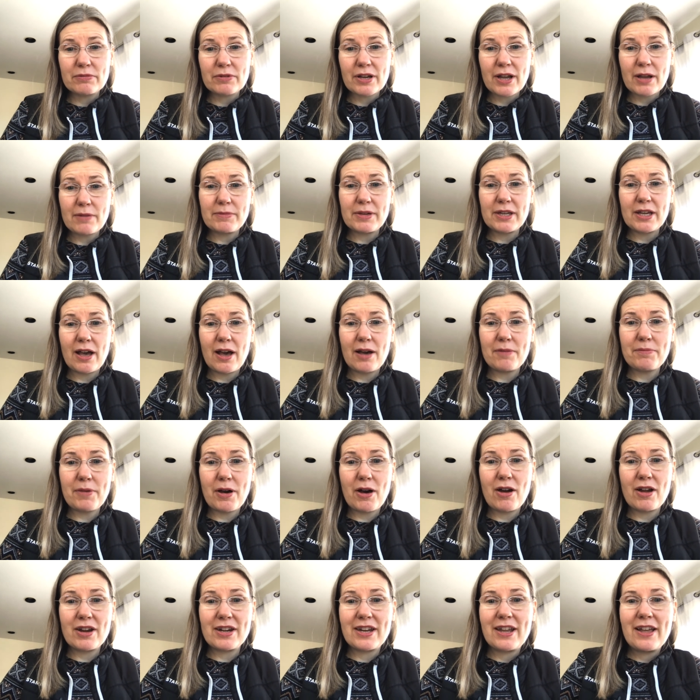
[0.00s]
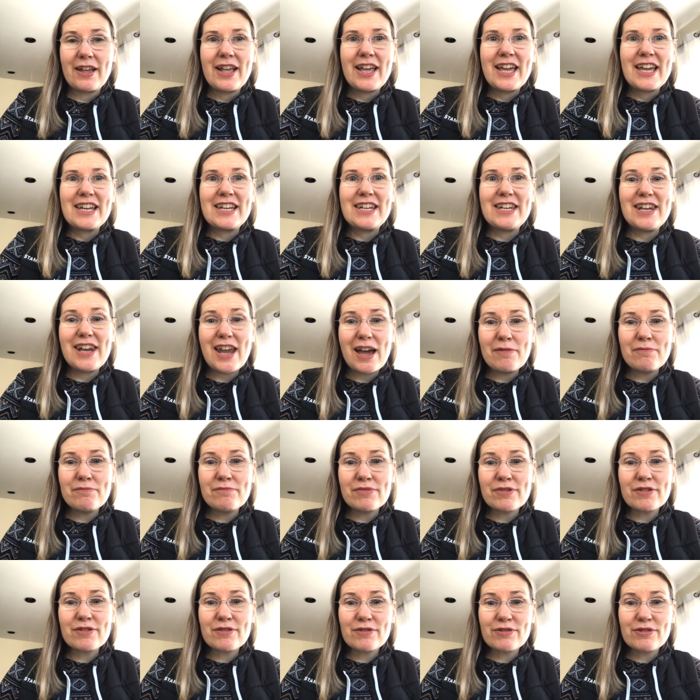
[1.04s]
we're coming up on
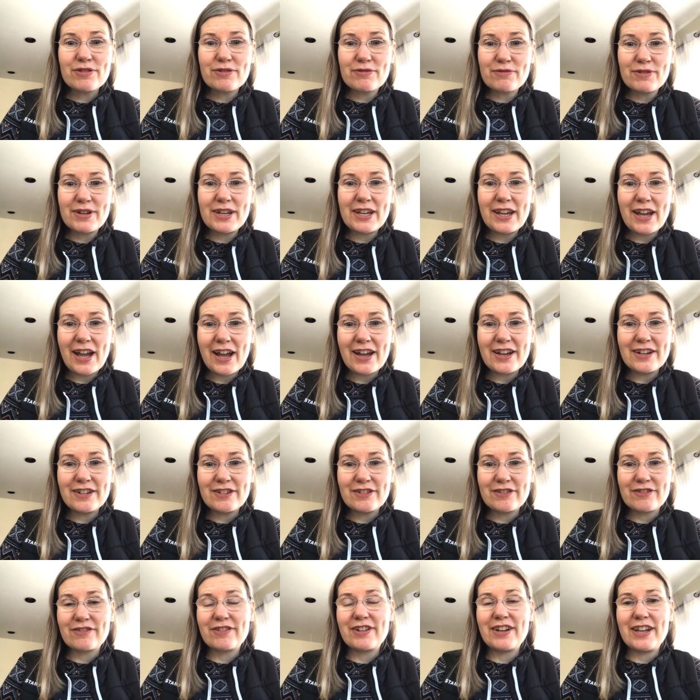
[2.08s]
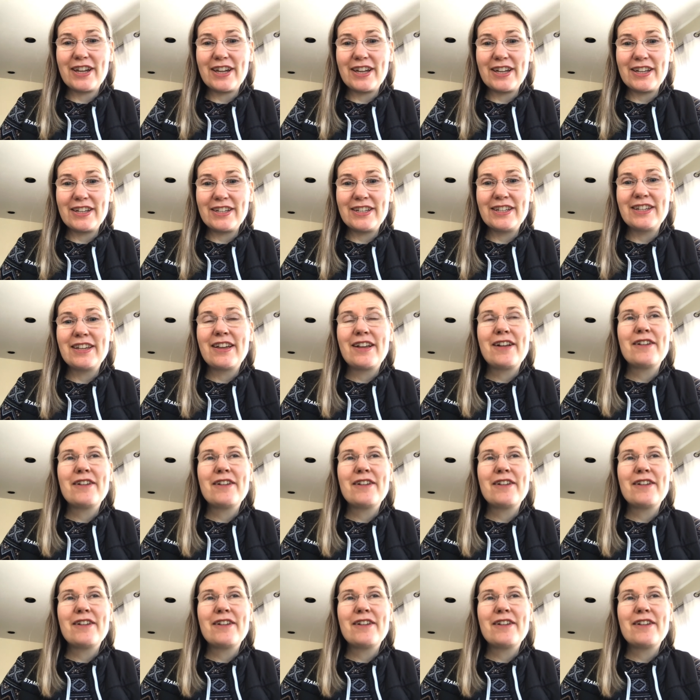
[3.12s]
number 300.